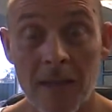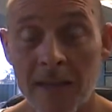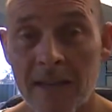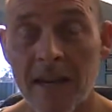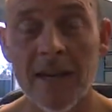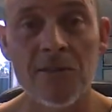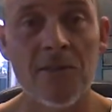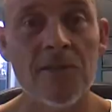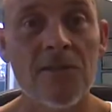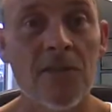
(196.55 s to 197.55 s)
In
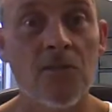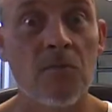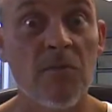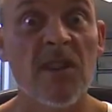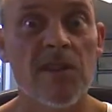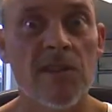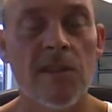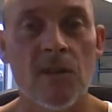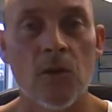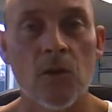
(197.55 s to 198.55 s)
cartoons they do.
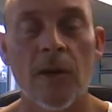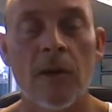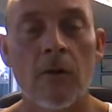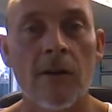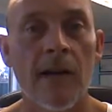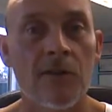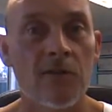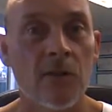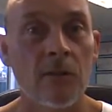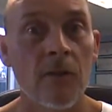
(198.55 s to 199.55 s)
BC is a great old
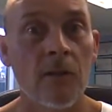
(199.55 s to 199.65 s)
cartoon,